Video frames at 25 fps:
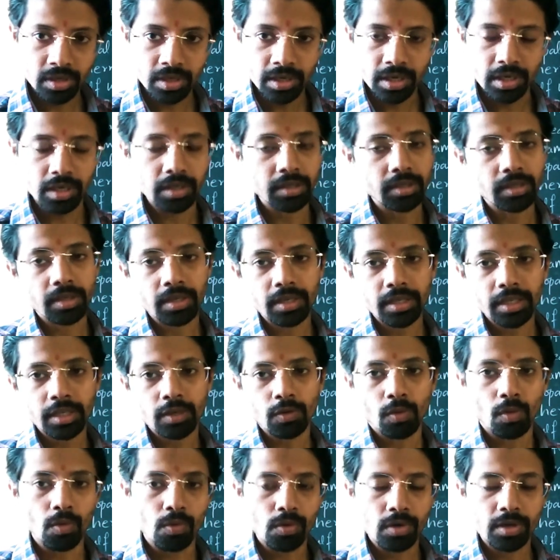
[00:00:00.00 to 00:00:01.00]
Elderly,
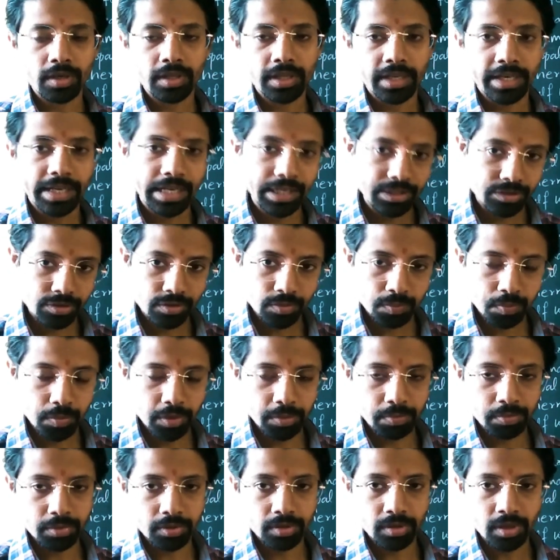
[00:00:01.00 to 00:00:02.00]
old aged
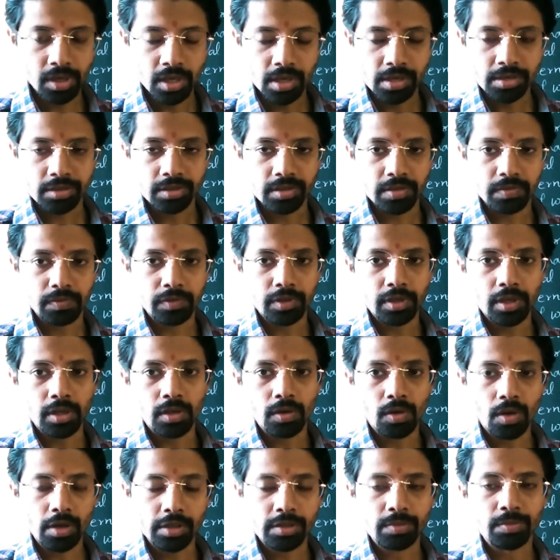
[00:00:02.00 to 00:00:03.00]
people suffered a
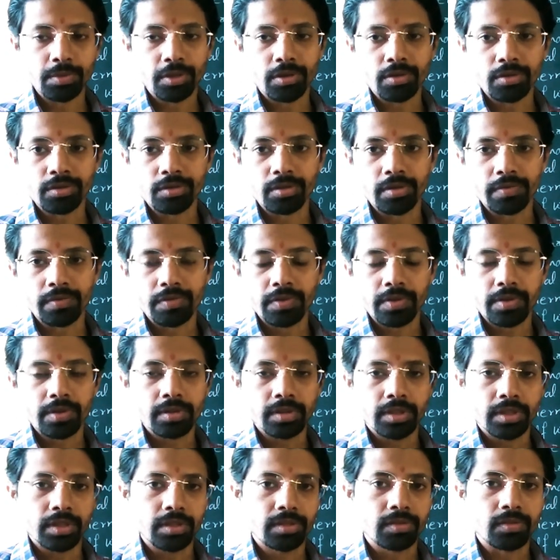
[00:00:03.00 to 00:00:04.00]
lot because
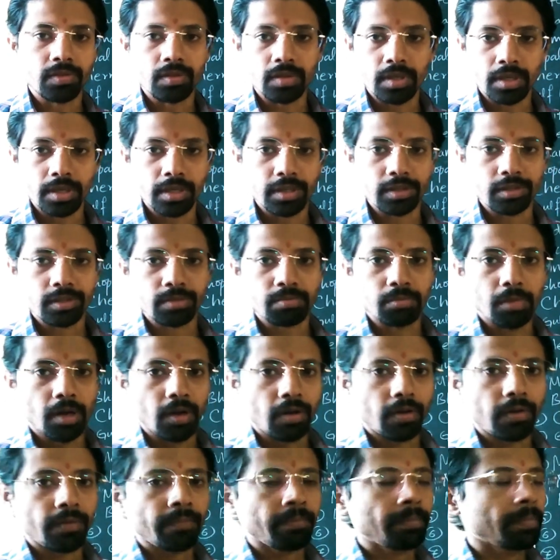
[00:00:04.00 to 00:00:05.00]
of this London smog.
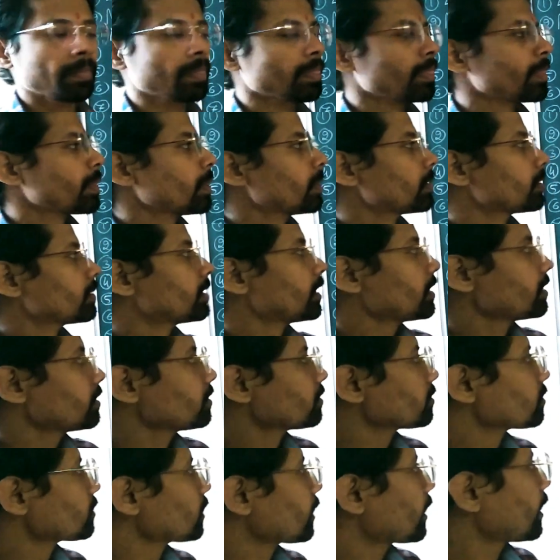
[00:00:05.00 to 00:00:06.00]
Then
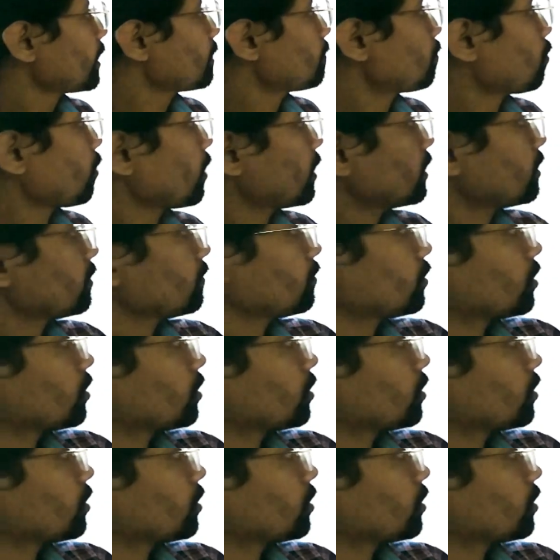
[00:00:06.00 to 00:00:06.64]
second point, if